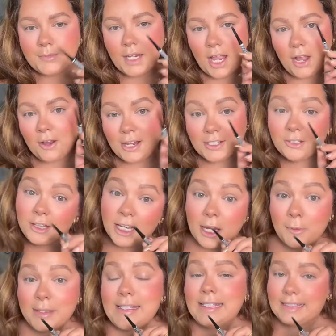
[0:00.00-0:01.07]
Okay, so like I
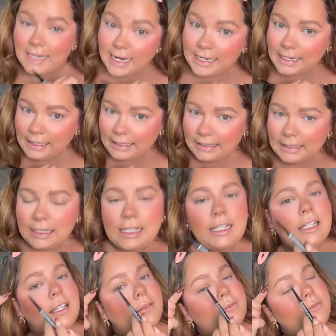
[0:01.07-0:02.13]
was saying
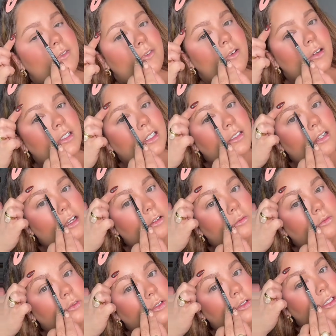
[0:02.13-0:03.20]
before TikTok
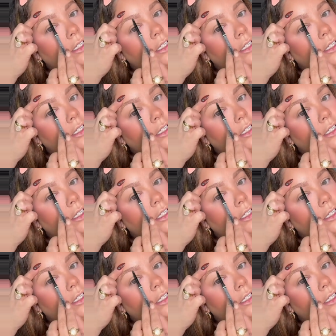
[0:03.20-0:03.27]
rudely